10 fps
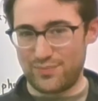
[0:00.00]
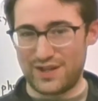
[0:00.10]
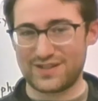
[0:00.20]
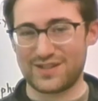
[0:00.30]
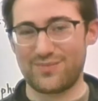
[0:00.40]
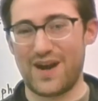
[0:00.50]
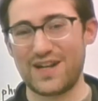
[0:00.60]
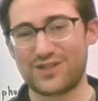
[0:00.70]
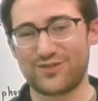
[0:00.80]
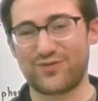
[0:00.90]
pluses and
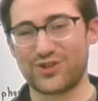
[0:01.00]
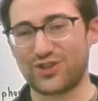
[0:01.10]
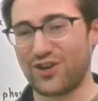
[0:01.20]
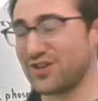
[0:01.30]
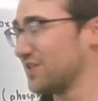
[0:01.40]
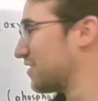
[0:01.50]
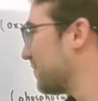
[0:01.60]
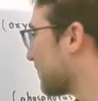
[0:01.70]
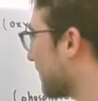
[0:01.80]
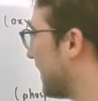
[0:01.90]
minuses for charges.
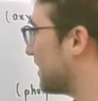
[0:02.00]
In